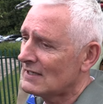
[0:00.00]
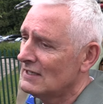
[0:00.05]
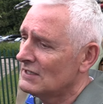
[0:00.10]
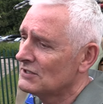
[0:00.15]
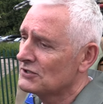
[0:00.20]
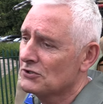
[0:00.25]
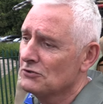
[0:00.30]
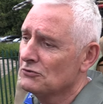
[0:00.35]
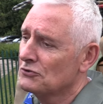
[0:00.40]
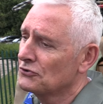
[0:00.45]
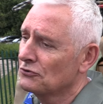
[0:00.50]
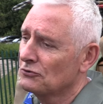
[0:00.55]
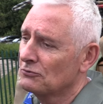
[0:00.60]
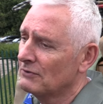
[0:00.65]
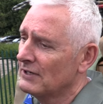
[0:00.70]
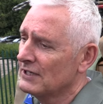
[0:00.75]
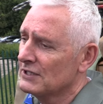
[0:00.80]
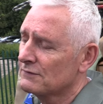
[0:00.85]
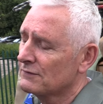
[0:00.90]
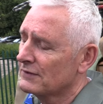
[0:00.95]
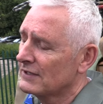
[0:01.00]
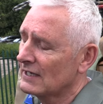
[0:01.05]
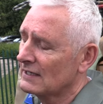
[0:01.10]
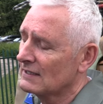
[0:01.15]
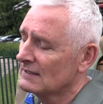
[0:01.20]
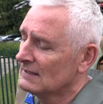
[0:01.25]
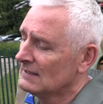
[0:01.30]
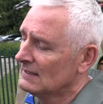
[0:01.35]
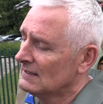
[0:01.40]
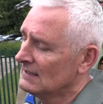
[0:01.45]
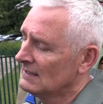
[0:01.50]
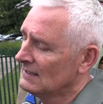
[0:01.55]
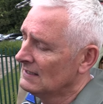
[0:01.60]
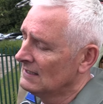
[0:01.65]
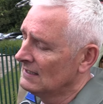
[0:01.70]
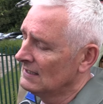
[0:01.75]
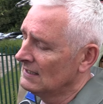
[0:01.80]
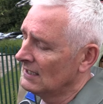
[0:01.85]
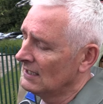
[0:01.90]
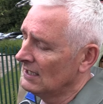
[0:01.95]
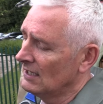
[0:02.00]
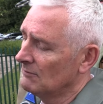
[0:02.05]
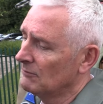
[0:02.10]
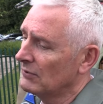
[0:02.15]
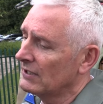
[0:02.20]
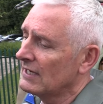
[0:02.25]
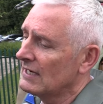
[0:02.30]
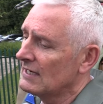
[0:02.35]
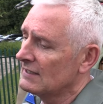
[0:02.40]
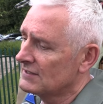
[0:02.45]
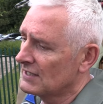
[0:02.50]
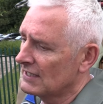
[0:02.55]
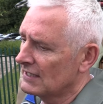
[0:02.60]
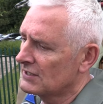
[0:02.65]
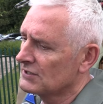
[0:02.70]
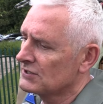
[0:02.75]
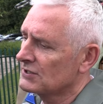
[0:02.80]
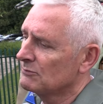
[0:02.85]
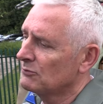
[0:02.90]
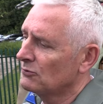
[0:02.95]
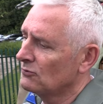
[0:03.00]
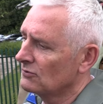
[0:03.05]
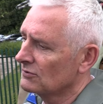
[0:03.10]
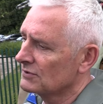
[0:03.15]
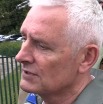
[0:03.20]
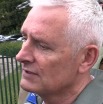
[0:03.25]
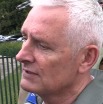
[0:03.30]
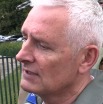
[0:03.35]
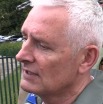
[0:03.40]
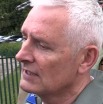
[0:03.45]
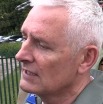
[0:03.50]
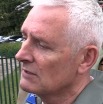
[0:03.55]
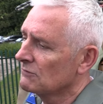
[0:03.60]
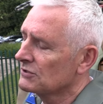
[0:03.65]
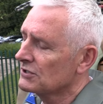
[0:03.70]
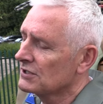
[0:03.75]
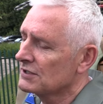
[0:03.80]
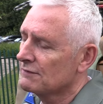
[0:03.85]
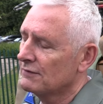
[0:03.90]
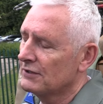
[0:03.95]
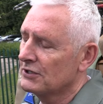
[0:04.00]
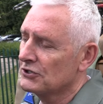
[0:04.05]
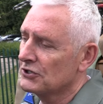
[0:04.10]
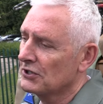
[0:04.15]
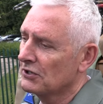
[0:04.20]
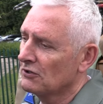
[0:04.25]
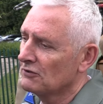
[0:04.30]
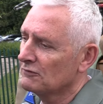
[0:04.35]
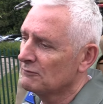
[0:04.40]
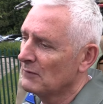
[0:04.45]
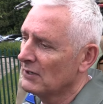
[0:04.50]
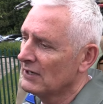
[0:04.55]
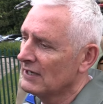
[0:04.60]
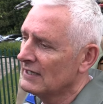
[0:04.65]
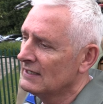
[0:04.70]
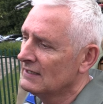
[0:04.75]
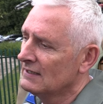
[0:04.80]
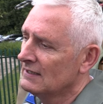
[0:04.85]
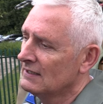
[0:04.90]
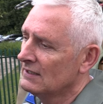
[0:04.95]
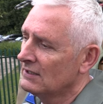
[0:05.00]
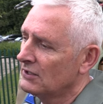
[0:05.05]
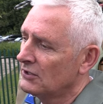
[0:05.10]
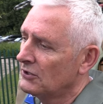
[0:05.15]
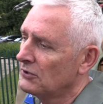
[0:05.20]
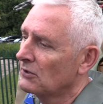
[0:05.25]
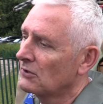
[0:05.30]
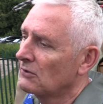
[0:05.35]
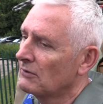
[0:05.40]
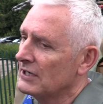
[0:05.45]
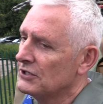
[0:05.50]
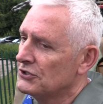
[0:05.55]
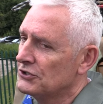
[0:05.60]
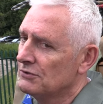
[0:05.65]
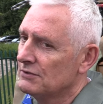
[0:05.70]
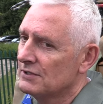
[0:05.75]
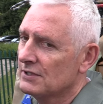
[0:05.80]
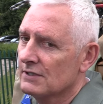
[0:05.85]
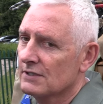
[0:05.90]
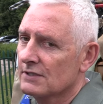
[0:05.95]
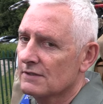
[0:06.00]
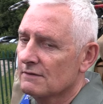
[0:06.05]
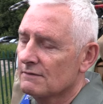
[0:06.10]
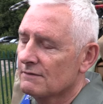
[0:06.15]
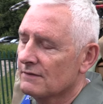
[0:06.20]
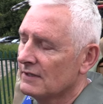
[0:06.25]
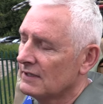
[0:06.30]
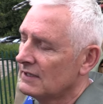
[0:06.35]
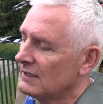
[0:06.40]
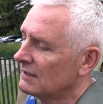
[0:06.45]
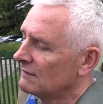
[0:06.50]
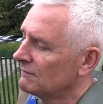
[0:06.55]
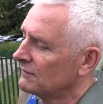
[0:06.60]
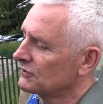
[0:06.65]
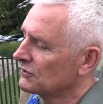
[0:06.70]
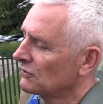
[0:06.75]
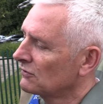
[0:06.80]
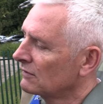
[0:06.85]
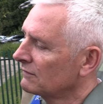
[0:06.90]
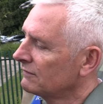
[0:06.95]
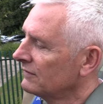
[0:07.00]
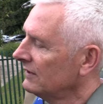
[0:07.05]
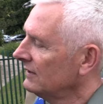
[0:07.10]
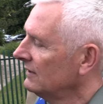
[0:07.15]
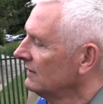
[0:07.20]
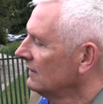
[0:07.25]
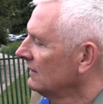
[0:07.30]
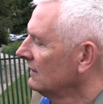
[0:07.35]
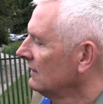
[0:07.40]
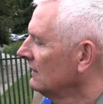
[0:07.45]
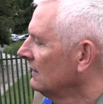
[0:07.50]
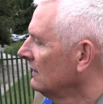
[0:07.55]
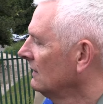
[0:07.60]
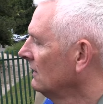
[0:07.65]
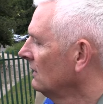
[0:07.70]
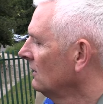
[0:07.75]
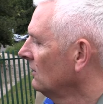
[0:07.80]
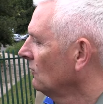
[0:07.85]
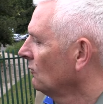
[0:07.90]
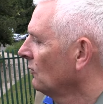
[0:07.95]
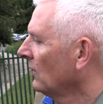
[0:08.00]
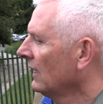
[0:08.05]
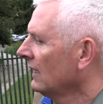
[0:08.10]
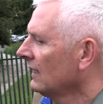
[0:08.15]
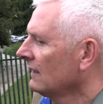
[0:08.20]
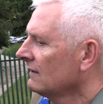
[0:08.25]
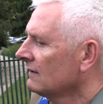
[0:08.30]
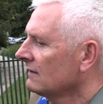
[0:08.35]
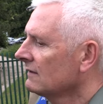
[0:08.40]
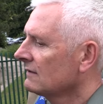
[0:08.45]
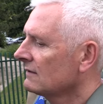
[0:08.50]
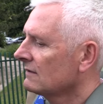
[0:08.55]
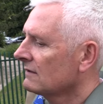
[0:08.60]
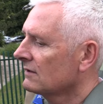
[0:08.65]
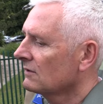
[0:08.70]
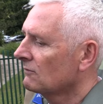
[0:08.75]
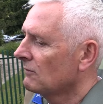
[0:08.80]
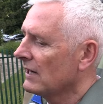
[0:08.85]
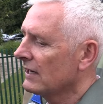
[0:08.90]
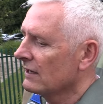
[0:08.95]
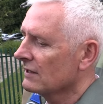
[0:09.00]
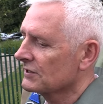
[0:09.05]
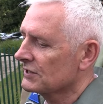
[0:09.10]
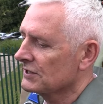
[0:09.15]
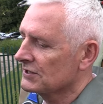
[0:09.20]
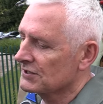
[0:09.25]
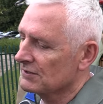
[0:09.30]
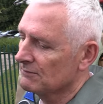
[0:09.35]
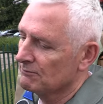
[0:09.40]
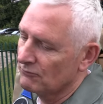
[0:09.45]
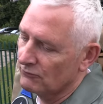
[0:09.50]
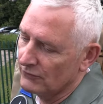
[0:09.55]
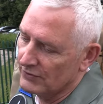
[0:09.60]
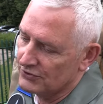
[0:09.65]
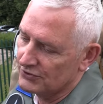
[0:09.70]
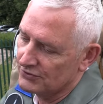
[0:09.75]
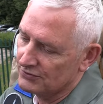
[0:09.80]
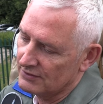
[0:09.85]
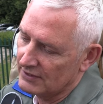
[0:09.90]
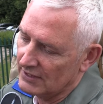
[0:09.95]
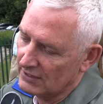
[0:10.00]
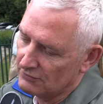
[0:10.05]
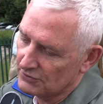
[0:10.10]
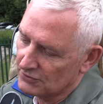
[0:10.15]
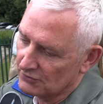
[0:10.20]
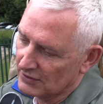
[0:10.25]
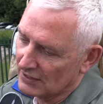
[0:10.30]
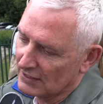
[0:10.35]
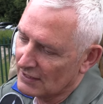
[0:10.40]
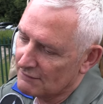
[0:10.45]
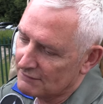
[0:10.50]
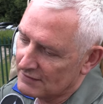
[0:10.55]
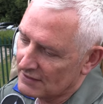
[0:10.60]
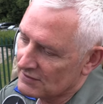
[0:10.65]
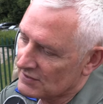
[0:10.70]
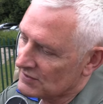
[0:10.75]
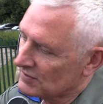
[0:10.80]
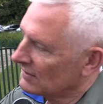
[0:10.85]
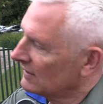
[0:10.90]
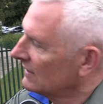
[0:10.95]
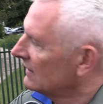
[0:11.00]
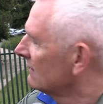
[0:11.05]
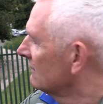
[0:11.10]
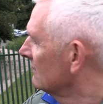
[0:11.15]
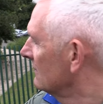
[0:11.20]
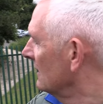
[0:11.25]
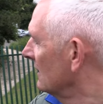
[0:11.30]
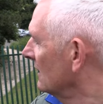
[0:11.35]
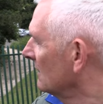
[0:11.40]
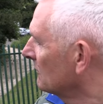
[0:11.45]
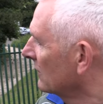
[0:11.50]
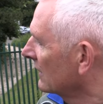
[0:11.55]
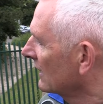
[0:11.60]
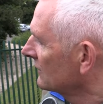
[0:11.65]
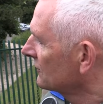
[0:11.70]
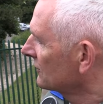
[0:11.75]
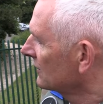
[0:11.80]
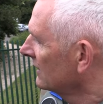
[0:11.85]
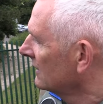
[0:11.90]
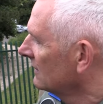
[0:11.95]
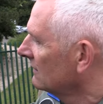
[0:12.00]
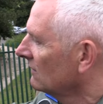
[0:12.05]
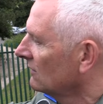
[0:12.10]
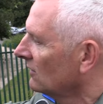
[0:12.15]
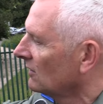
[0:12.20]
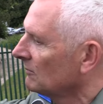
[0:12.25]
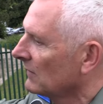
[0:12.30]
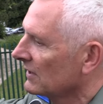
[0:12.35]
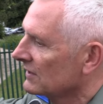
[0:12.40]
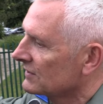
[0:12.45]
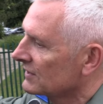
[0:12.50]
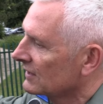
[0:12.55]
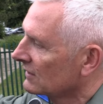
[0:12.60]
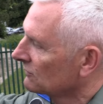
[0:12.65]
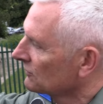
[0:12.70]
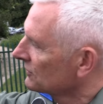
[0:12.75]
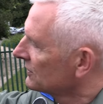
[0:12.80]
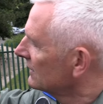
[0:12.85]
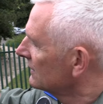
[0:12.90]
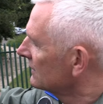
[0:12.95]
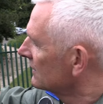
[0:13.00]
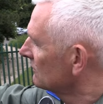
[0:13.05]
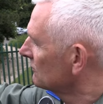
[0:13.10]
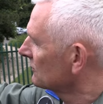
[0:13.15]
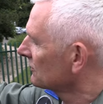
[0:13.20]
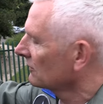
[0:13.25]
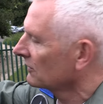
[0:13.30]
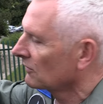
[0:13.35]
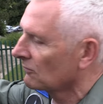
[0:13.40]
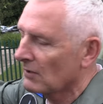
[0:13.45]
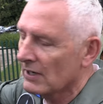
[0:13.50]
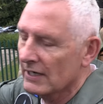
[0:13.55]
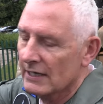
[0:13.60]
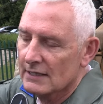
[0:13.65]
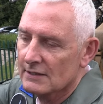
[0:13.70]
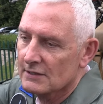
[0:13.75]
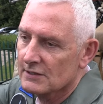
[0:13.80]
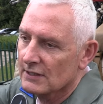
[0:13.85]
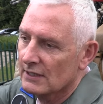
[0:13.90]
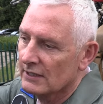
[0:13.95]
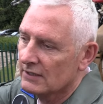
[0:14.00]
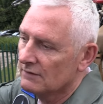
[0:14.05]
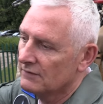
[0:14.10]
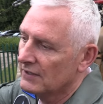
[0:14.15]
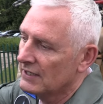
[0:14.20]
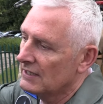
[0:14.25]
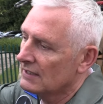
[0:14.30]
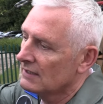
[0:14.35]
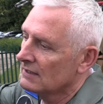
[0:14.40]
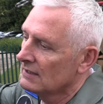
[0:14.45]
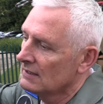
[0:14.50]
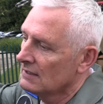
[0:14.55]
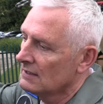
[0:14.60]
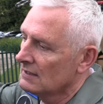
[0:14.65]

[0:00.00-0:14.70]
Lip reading: It's too short range for that. But I had tanker support, and I was just finishing off my QRA duties of the photography when the radar system, which here is on the left-hand side, but actually on my single-seater was on the right-hand side over here,